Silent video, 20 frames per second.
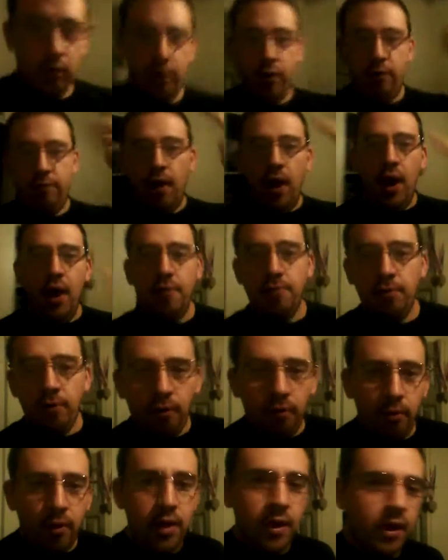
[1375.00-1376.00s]

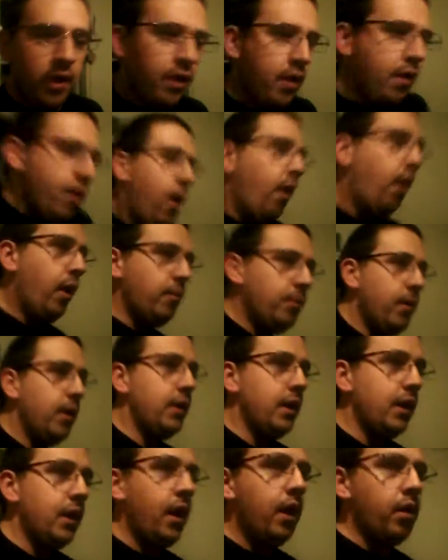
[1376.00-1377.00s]
revival on
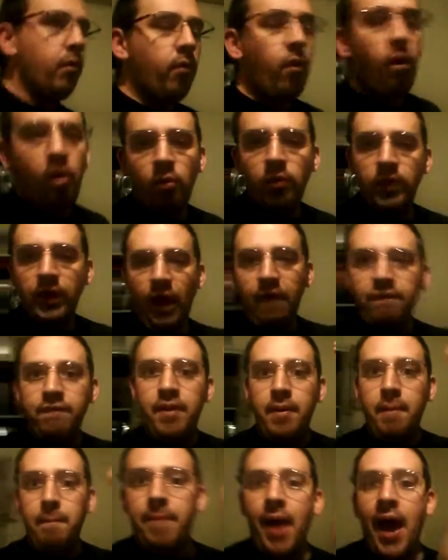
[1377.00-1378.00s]
Monday Night Raw. We got
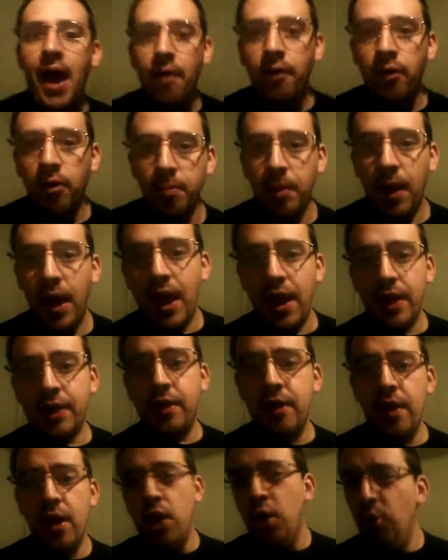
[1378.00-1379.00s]
Finn Balor
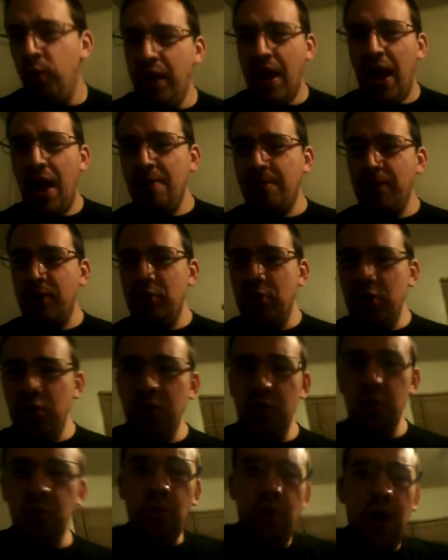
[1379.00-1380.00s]
back. We have a
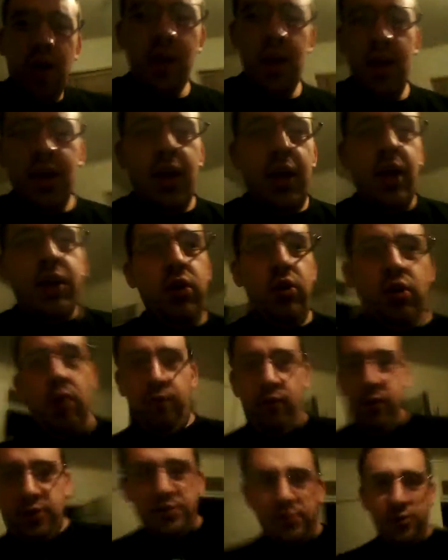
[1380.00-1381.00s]
new
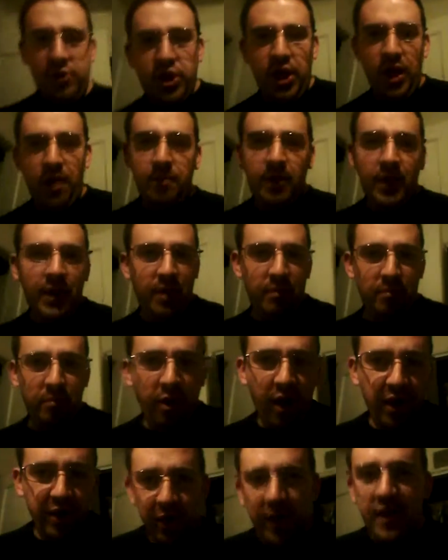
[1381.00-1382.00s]
Universal Champion in
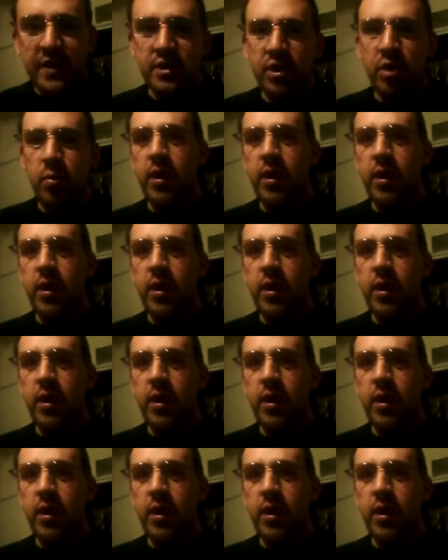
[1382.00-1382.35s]
Brock Lesnar.